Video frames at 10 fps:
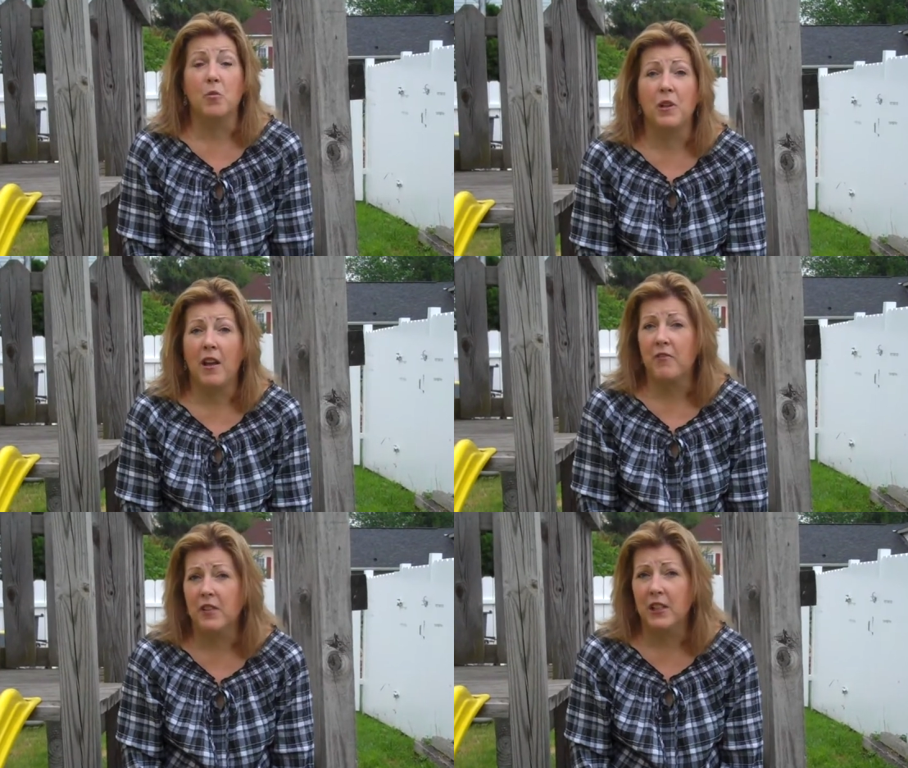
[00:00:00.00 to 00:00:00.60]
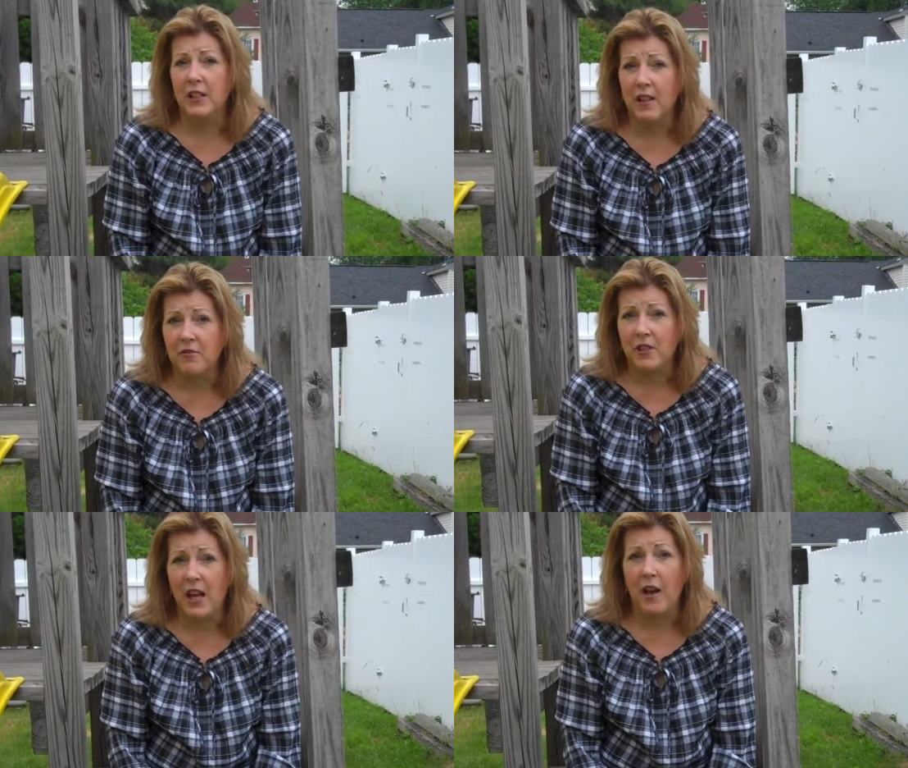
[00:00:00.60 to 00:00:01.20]
were not feeling
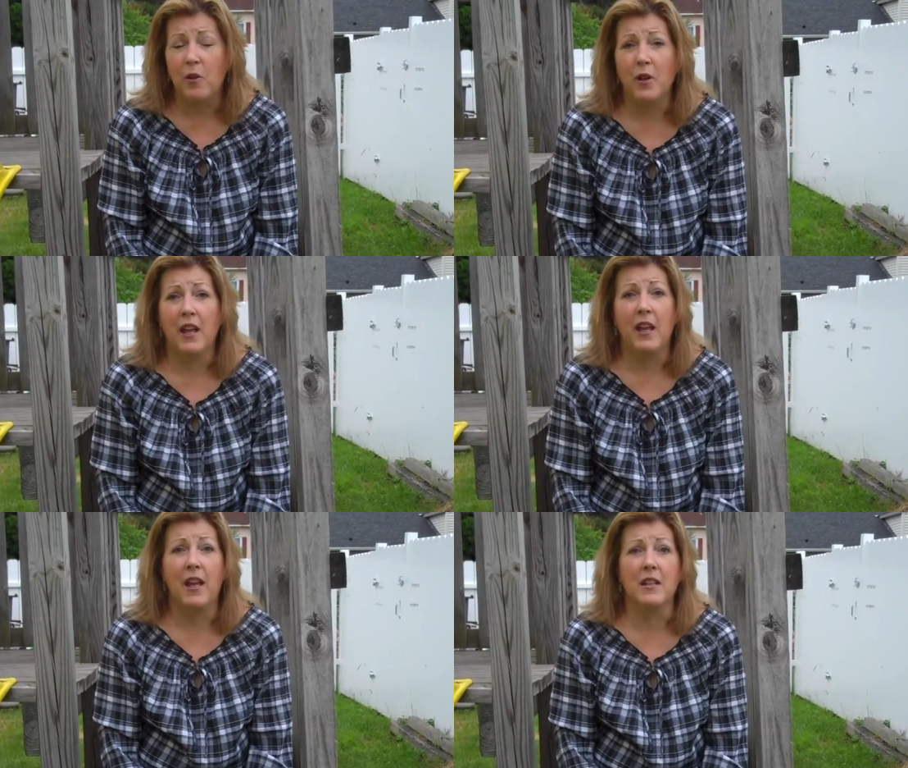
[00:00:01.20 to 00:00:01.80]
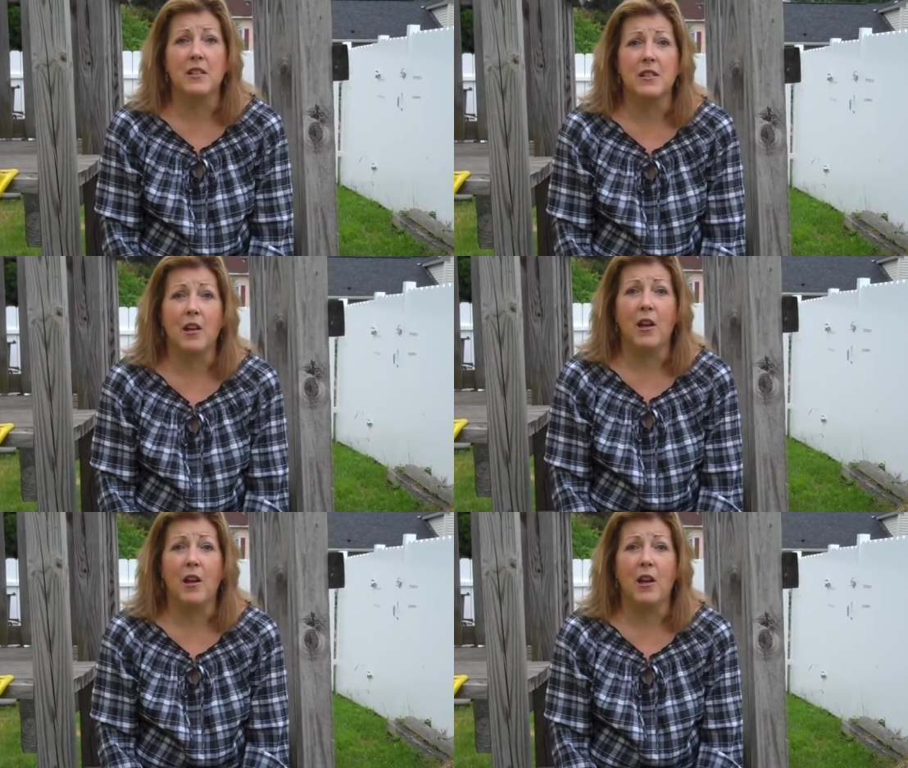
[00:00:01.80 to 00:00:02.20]
left out and,